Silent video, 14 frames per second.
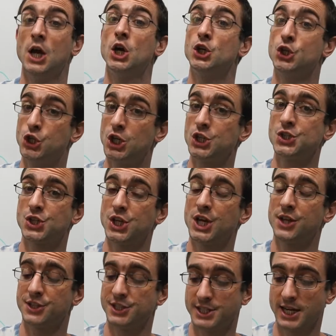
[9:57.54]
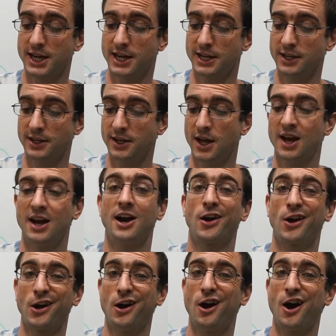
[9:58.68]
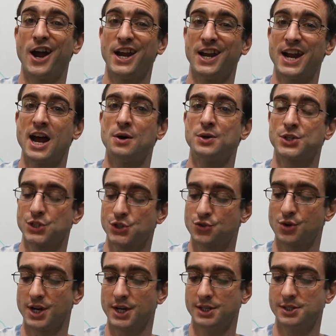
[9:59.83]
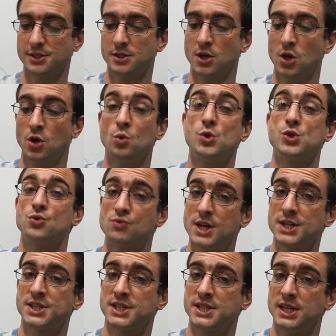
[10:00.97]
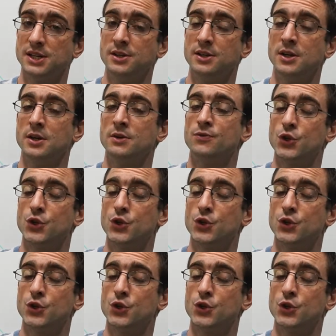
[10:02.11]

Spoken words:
Just the other day, a guy in our street was arrested for